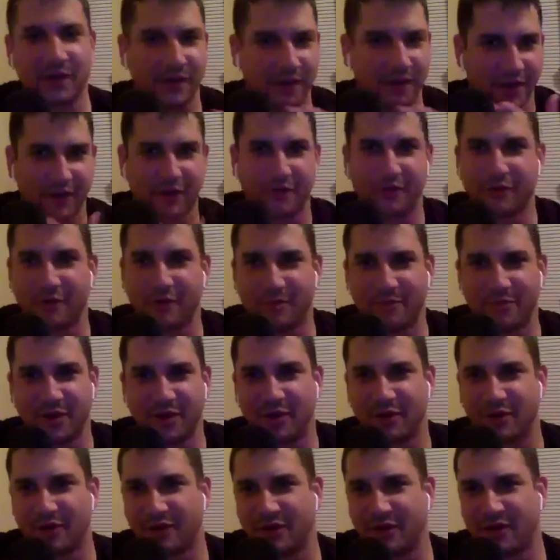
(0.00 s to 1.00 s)
he like grew a
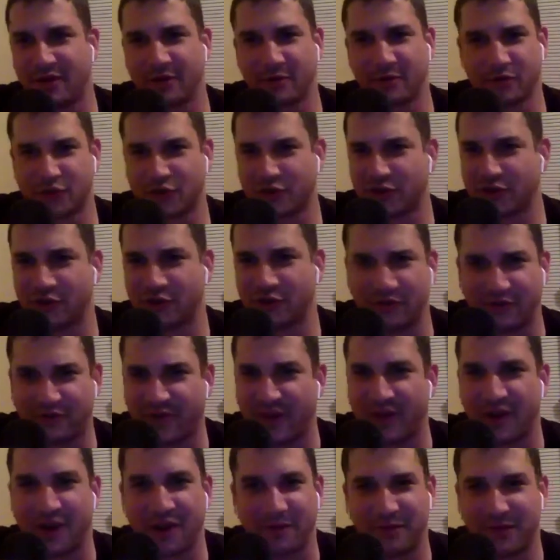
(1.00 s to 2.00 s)
beard, and they were just so
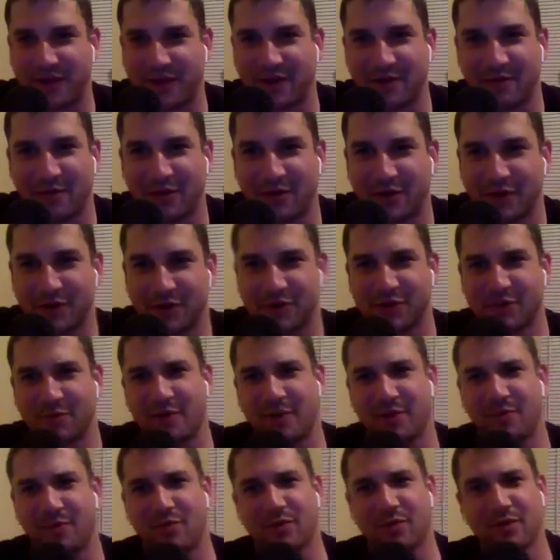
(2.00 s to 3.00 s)
fed up they didn't want to use
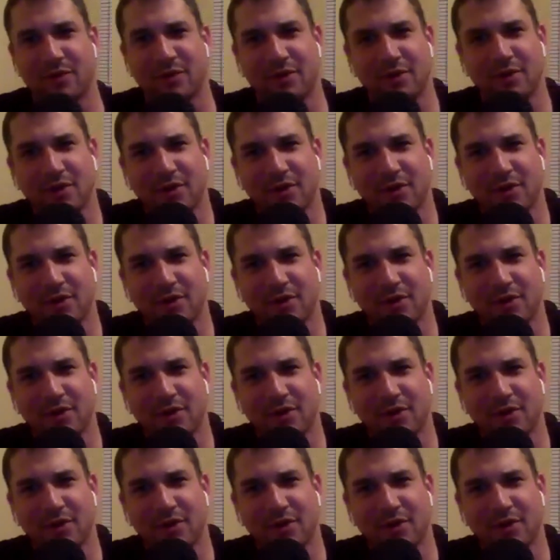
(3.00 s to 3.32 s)
him anymore.